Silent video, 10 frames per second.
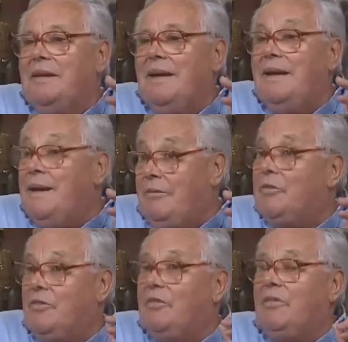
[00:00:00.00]
It
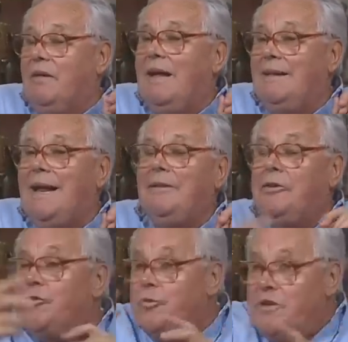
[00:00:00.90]
was, and then the
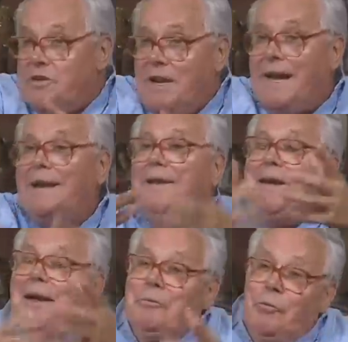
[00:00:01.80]
Jewish lady
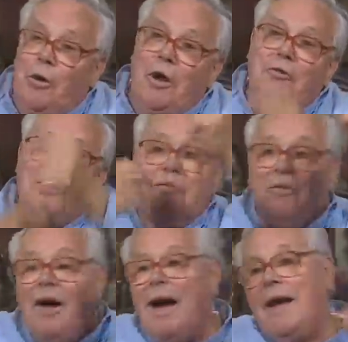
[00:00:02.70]
came to us and
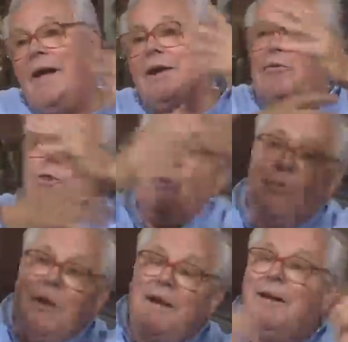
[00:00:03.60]
crying and said,
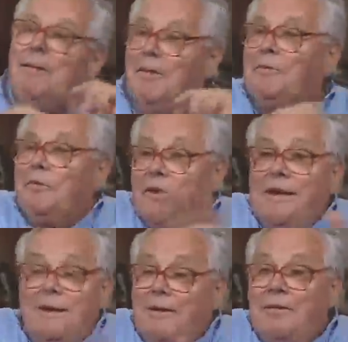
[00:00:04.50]
oh my God, it was
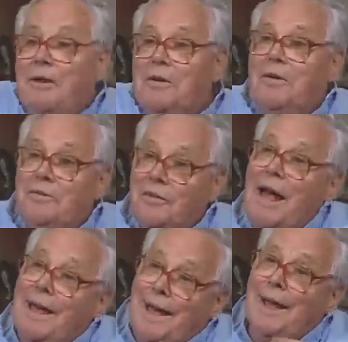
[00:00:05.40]
really a
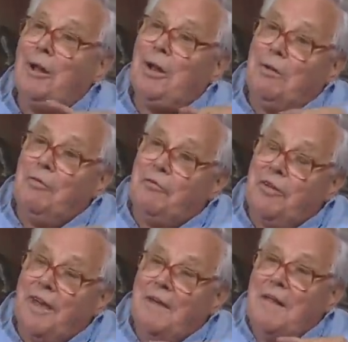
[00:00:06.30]
triangle love
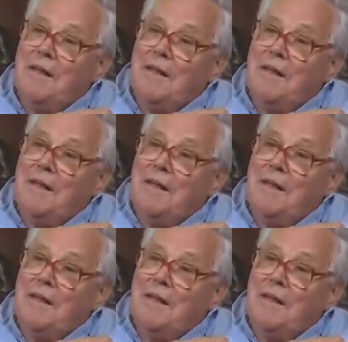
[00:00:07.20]
affair.